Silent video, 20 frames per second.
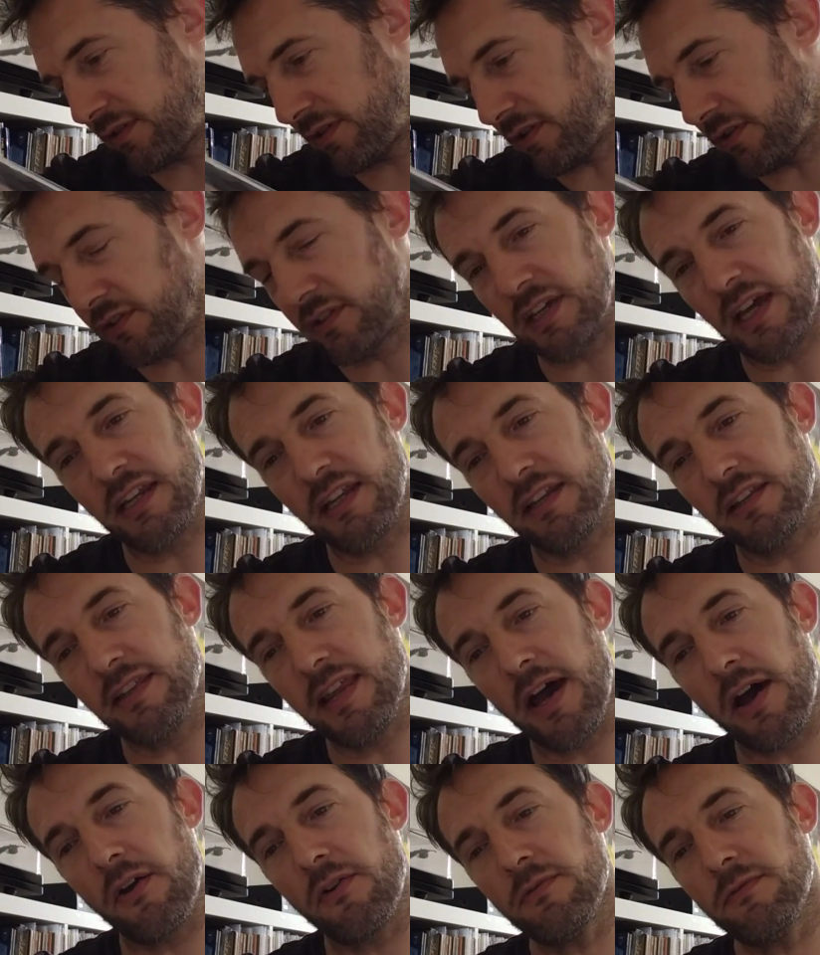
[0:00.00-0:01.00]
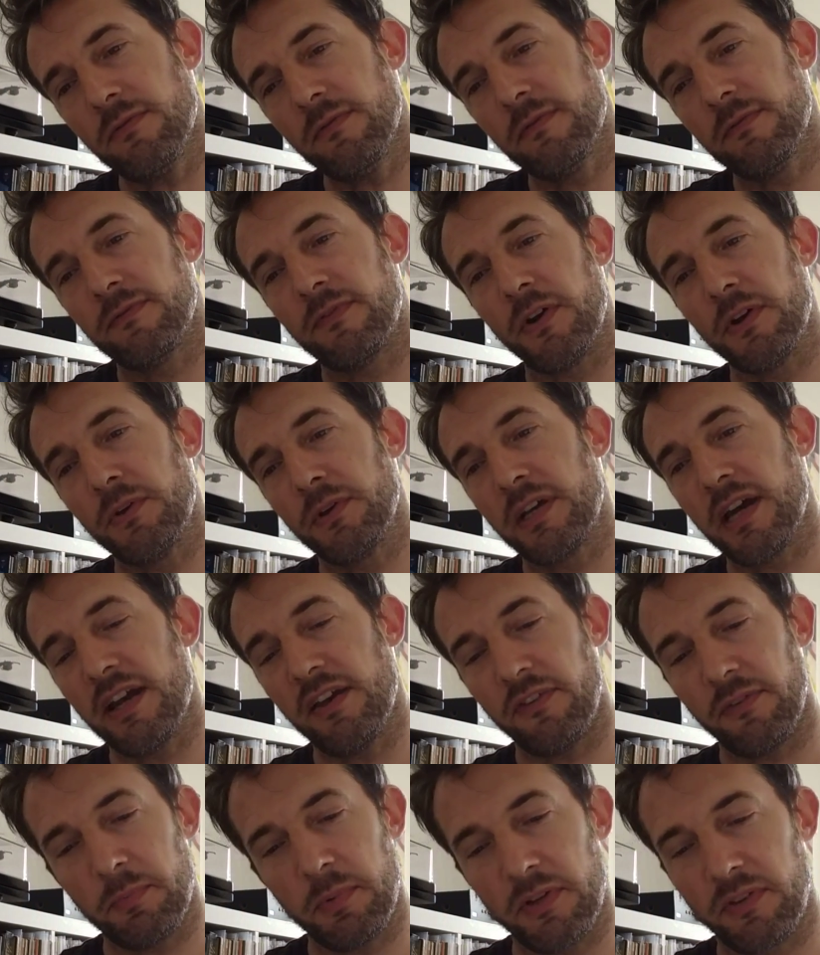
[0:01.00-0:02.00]
can't get it now for you
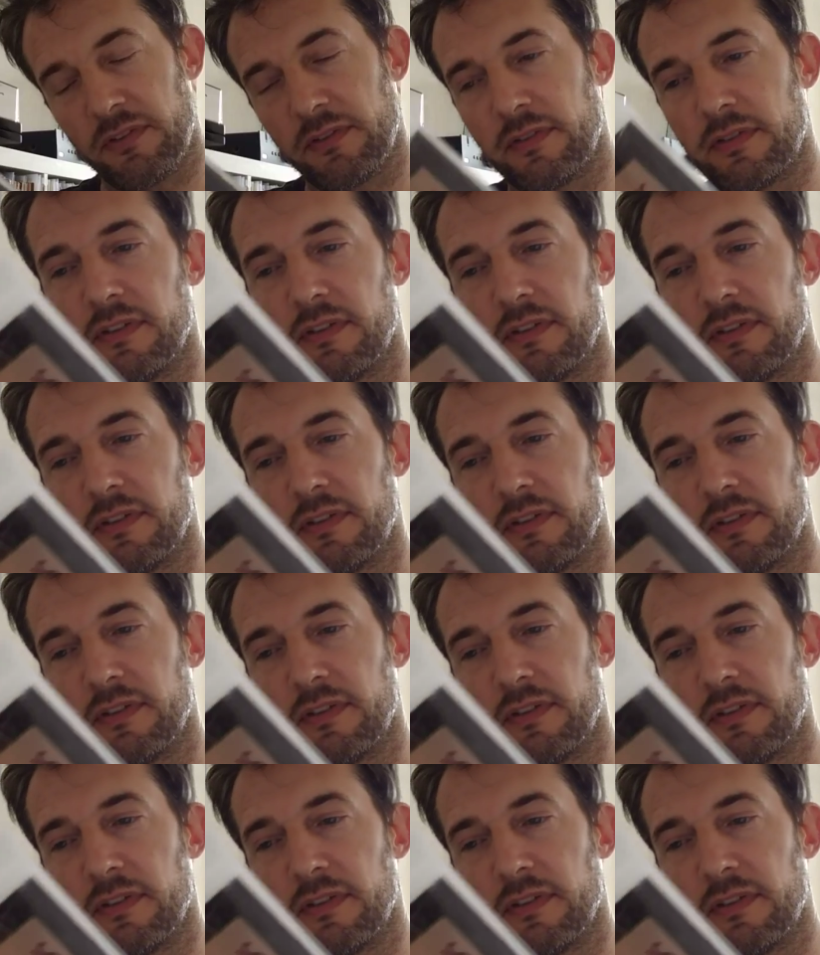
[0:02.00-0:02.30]
guys, but